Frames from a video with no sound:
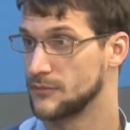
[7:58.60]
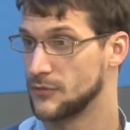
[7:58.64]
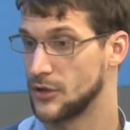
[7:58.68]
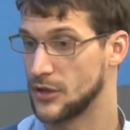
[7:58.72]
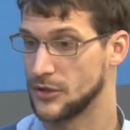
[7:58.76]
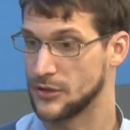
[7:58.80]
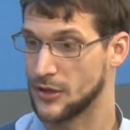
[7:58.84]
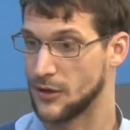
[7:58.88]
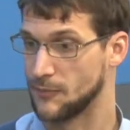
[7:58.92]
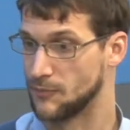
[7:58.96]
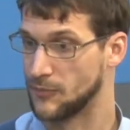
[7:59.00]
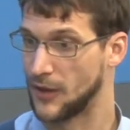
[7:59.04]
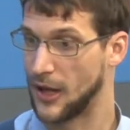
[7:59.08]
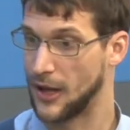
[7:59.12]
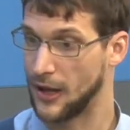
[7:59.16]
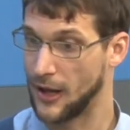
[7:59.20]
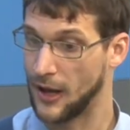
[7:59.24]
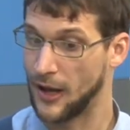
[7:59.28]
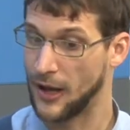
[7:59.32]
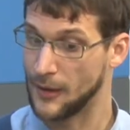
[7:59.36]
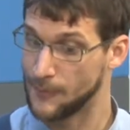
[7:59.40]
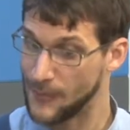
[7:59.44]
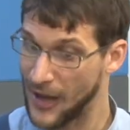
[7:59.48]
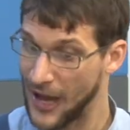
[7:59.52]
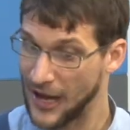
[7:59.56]
Yeah,
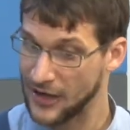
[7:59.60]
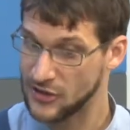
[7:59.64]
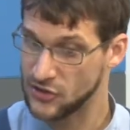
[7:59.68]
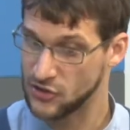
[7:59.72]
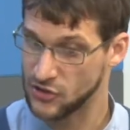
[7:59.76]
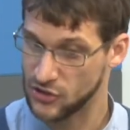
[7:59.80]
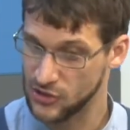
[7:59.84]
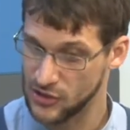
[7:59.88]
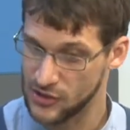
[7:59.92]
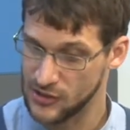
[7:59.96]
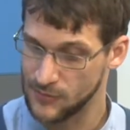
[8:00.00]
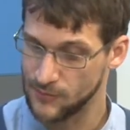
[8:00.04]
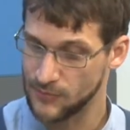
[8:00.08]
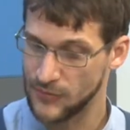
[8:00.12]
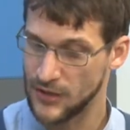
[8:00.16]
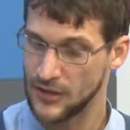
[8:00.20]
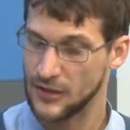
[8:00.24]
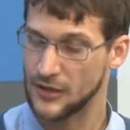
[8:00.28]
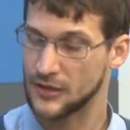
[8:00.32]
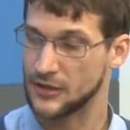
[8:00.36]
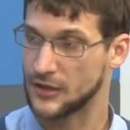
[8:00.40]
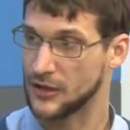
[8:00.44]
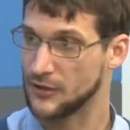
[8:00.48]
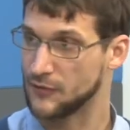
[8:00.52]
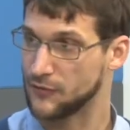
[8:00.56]
I'm actually
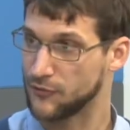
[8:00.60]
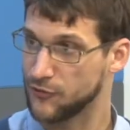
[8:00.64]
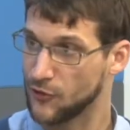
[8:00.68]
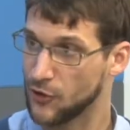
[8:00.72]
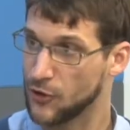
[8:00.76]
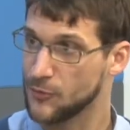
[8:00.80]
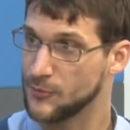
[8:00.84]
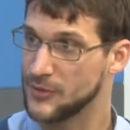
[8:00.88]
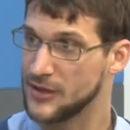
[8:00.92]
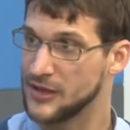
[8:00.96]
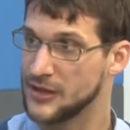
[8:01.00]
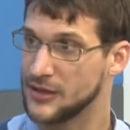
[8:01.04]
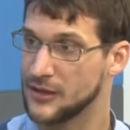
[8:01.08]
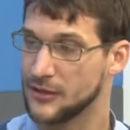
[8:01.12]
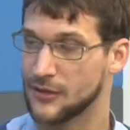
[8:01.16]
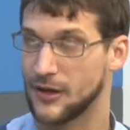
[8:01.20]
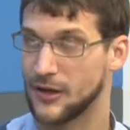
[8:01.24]
confirming.